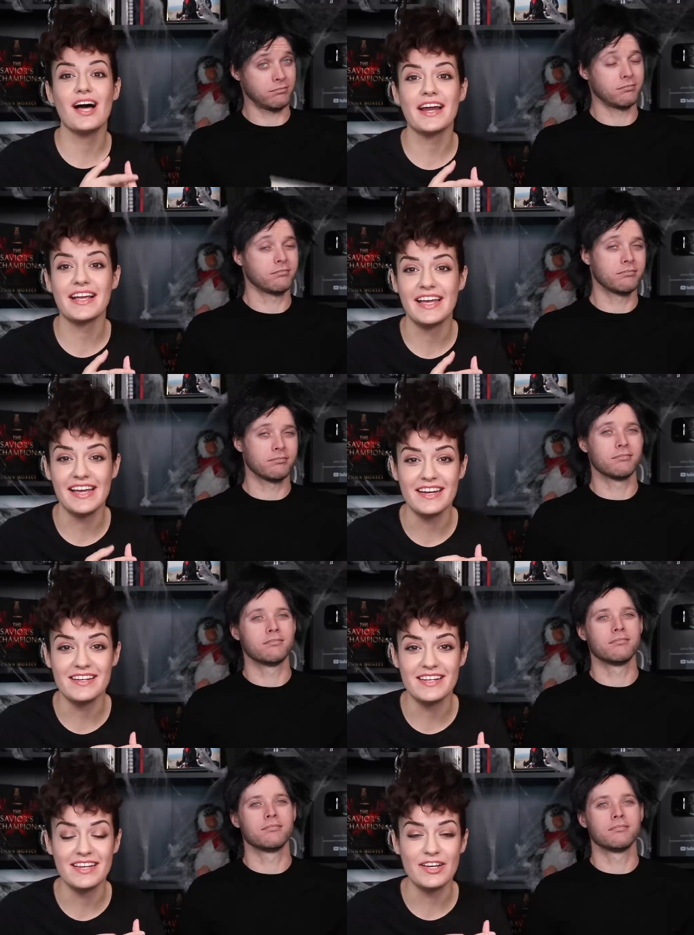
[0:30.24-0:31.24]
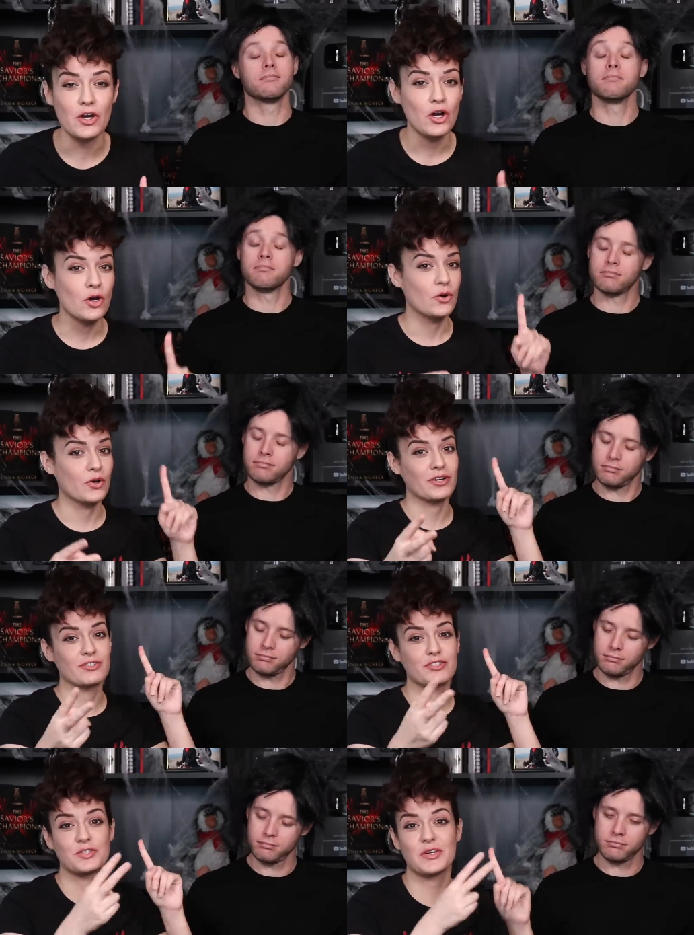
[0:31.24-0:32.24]
Speaker 1: lot of candy or you're
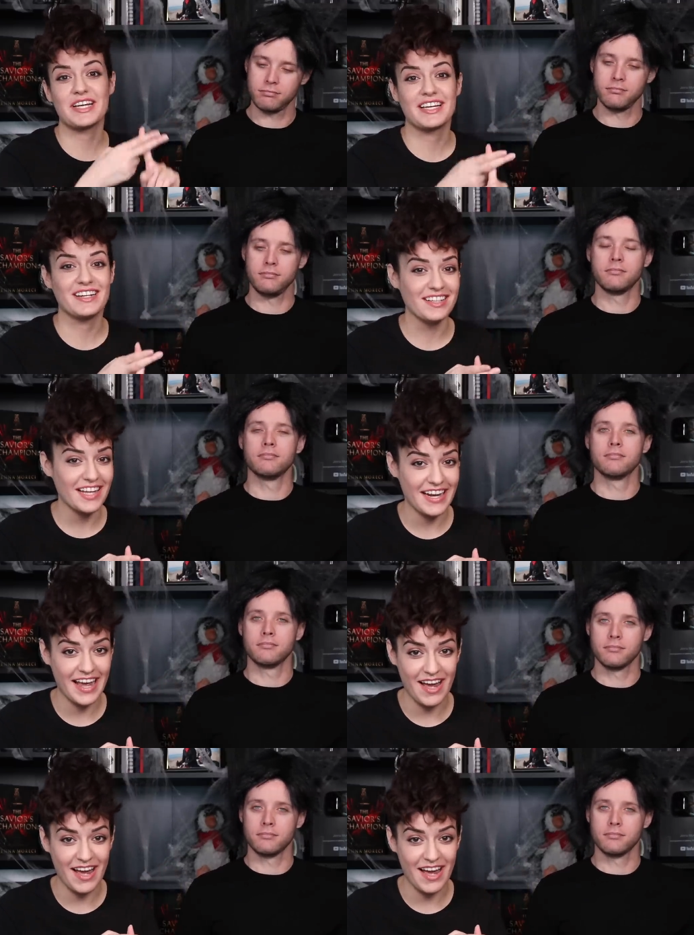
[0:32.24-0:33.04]
drinking a lot of